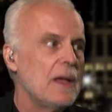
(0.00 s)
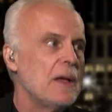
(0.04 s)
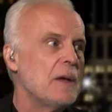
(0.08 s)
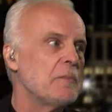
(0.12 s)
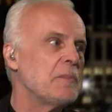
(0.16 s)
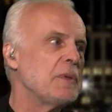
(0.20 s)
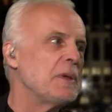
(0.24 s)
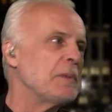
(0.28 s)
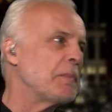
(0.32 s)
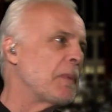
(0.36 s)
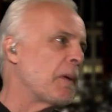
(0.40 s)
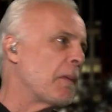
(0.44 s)

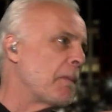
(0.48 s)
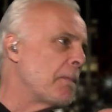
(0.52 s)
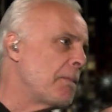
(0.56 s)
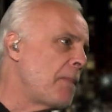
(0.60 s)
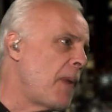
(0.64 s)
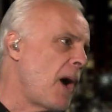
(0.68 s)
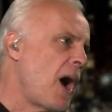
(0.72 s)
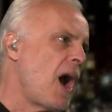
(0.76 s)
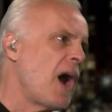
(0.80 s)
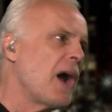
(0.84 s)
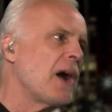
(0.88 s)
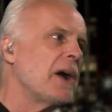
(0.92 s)
People
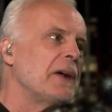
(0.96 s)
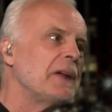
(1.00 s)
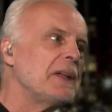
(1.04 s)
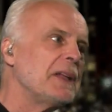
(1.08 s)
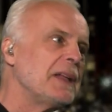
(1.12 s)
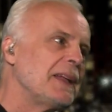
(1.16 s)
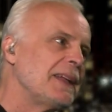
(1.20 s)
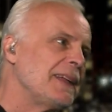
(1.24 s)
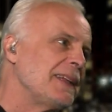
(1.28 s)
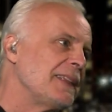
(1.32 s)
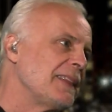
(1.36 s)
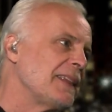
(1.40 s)

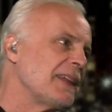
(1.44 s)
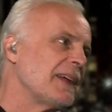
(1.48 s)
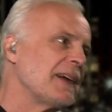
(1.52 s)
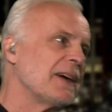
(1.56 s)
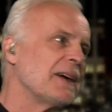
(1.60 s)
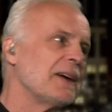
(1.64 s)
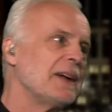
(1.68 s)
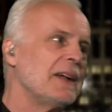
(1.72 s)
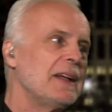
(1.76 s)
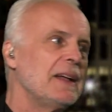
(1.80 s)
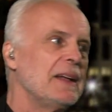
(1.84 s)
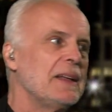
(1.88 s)
party,
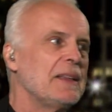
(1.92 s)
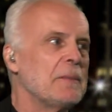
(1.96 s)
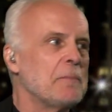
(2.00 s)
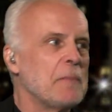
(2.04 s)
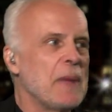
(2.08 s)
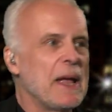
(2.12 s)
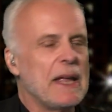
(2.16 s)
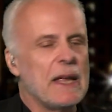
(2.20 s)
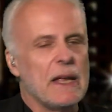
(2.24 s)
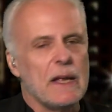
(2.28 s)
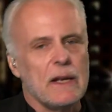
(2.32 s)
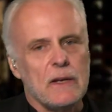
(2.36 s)
they're,
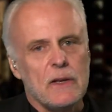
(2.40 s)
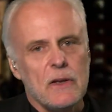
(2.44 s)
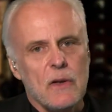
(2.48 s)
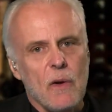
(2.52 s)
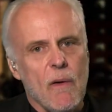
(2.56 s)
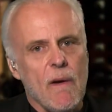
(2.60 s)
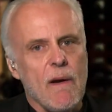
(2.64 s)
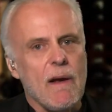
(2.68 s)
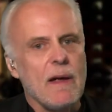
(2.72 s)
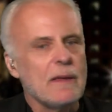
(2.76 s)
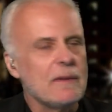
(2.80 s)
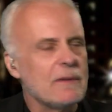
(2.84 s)
making
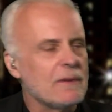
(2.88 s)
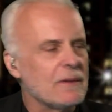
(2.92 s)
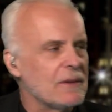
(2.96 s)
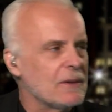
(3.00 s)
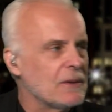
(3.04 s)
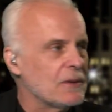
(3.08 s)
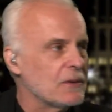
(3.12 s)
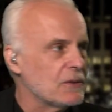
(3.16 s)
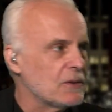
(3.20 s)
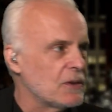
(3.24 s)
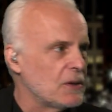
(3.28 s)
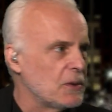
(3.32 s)
noise
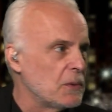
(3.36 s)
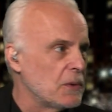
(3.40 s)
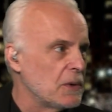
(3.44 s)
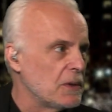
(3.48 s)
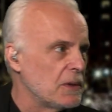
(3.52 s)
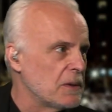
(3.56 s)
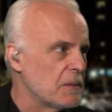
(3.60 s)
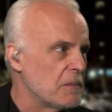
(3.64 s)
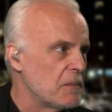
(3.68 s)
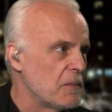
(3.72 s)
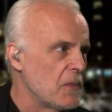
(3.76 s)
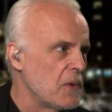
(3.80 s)
until two in
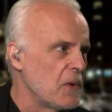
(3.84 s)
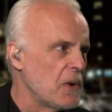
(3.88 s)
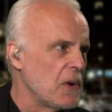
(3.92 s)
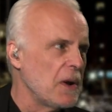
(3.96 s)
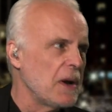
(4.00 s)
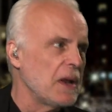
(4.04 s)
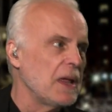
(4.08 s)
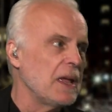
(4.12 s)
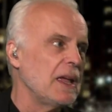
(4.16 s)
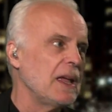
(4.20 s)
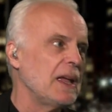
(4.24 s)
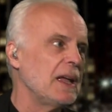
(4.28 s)
the
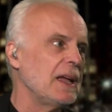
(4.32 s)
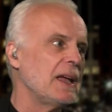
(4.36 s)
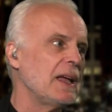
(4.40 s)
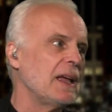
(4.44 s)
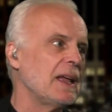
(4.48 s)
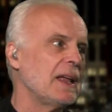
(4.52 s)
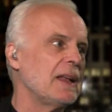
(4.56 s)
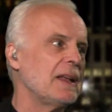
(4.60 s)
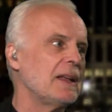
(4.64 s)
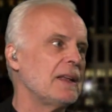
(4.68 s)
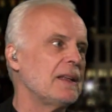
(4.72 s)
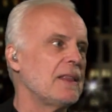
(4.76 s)
morning
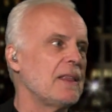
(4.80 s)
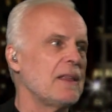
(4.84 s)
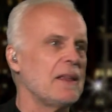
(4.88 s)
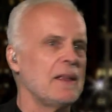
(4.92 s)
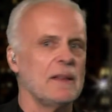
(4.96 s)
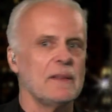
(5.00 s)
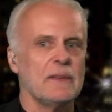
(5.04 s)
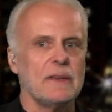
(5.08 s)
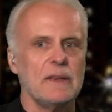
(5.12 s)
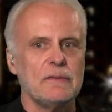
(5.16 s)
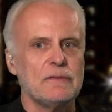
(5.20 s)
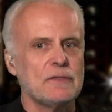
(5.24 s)
and
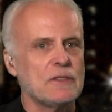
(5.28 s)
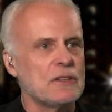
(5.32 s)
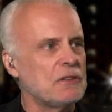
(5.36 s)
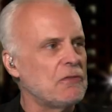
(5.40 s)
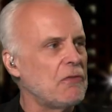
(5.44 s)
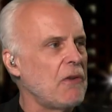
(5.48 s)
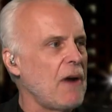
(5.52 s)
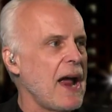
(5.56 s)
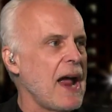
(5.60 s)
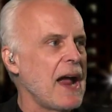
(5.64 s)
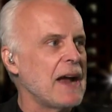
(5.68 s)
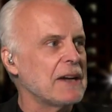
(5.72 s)
they leave
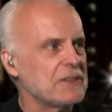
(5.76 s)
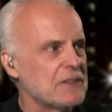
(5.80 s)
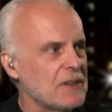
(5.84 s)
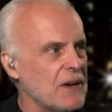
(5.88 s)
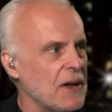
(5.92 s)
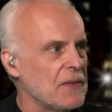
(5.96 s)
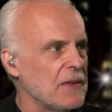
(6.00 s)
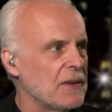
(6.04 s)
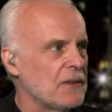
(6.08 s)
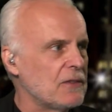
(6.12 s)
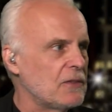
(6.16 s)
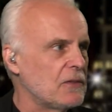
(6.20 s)
trash
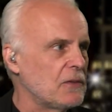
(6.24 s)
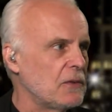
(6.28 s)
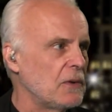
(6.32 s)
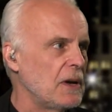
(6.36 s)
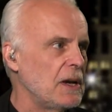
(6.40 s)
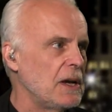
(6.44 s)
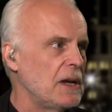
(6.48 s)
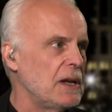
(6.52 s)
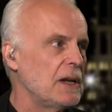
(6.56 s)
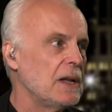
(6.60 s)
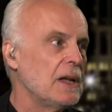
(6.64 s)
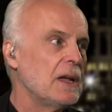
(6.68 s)
on the
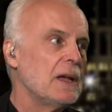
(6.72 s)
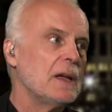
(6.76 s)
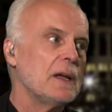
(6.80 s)
street.